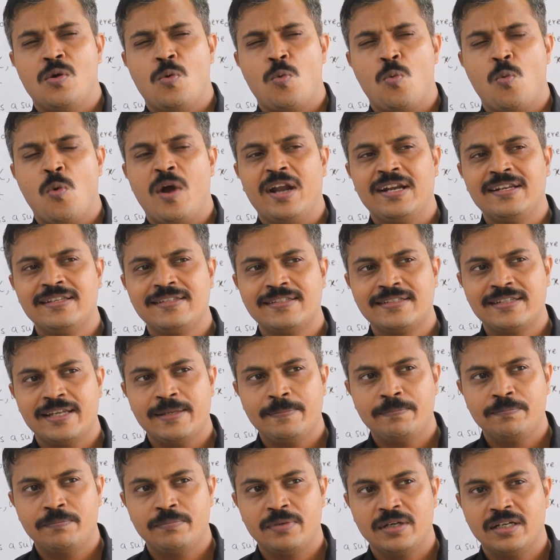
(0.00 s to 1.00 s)
one
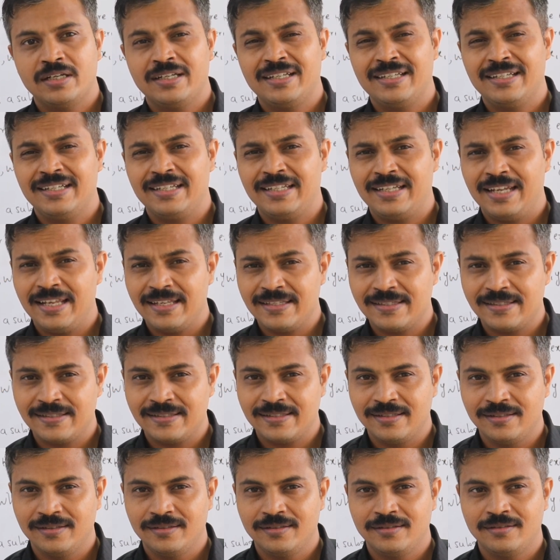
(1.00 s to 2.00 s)
step
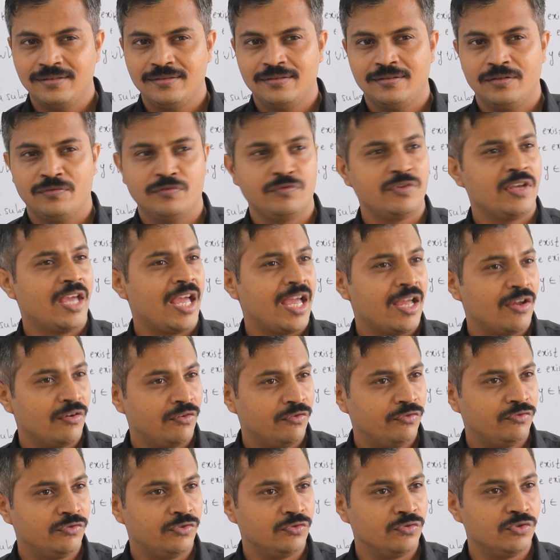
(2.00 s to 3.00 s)
test we
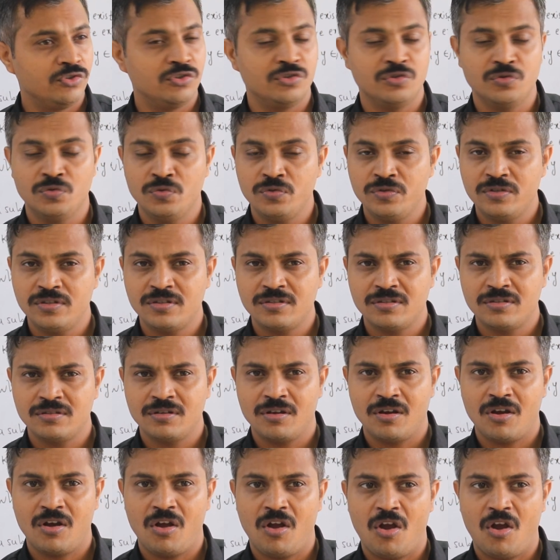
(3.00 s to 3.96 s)
have to use